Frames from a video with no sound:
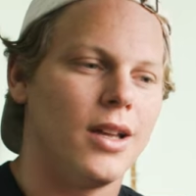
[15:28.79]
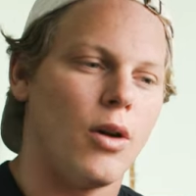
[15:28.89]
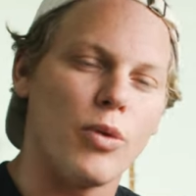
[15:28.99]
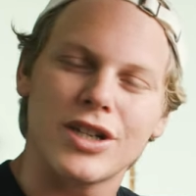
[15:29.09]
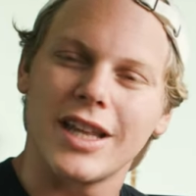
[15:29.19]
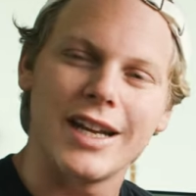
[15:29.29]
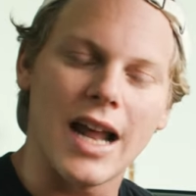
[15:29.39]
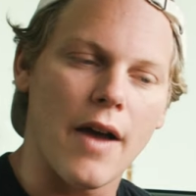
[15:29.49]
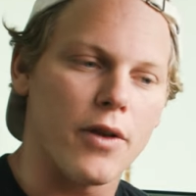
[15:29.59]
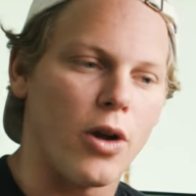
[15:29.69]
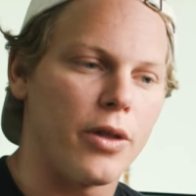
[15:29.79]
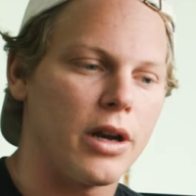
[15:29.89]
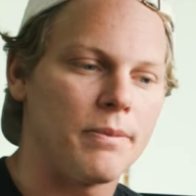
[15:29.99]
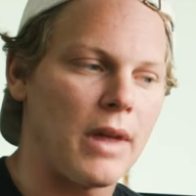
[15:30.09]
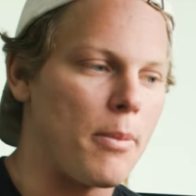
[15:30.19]
wish they didn't have that on
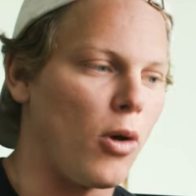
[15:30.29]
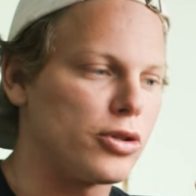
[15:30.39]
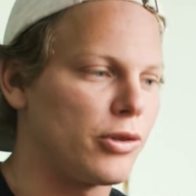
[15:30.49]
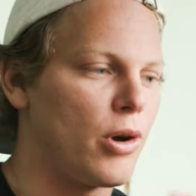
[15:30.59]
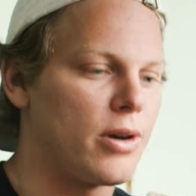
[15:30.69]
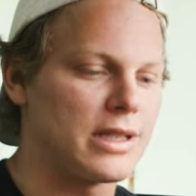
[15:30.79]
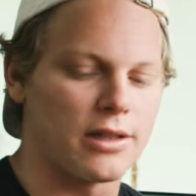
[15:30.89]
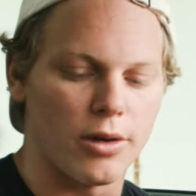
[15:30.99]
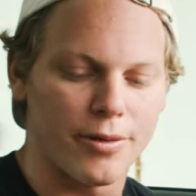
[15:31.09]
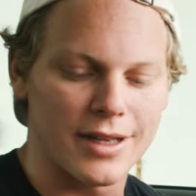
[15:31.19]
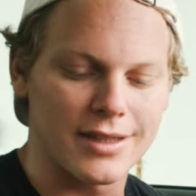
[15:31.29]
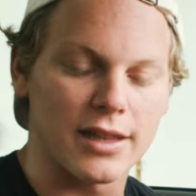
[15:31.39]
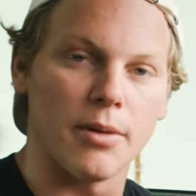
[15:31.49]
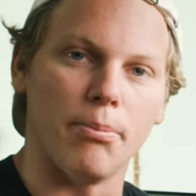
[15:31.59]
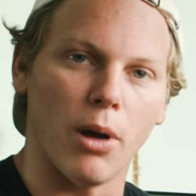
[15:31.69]
there i'm also noticing little things like
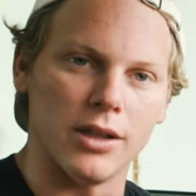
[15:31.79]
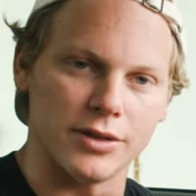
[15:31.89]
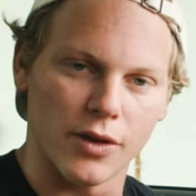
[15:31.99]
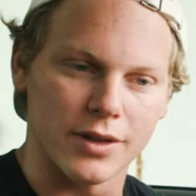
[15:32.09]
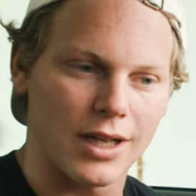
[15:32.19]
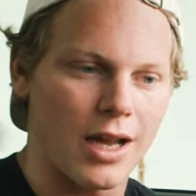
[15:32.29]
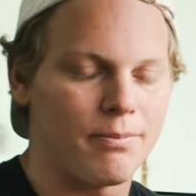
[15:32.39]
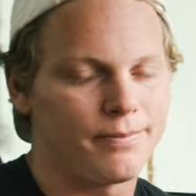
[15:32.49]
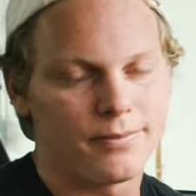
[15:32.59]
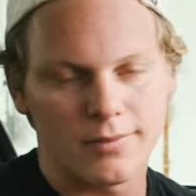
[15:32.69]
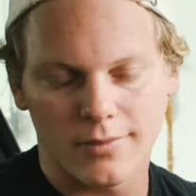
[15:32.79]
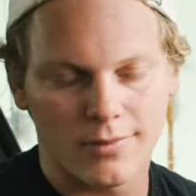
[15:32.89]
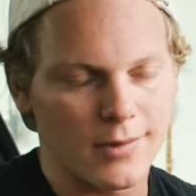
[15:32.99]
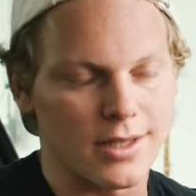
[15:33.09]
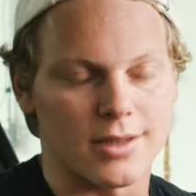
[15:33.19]
the buttons over time
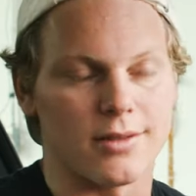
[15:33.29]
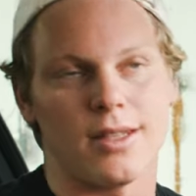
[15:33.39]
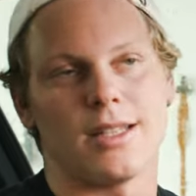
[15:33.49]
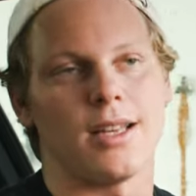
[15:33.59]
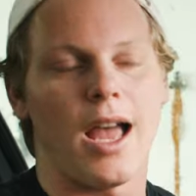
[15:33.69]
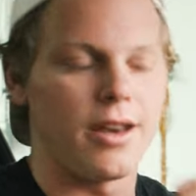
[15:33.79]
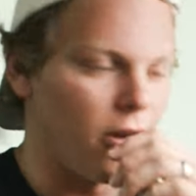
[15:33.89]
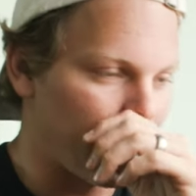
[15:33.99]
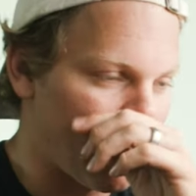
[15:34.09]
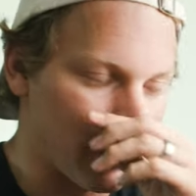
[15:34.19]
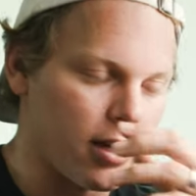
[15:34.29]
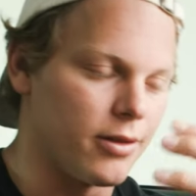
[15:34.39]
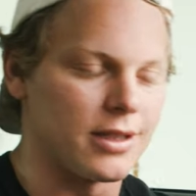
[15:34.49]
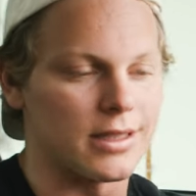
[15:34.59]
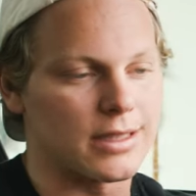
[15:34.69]
this is this i know guys i know
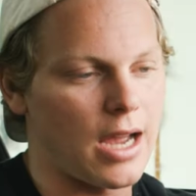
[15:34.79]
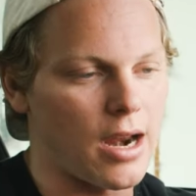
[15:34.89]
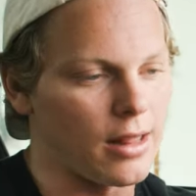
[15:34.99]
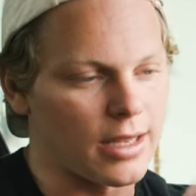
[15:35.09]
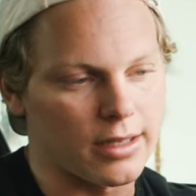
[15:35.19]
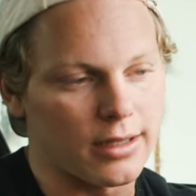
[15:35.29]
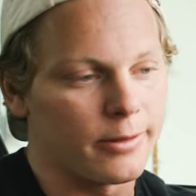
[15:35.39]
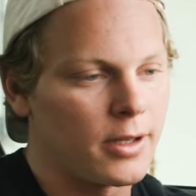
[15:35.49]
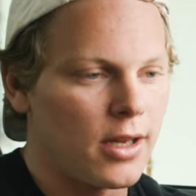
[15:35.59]
this is kind of like a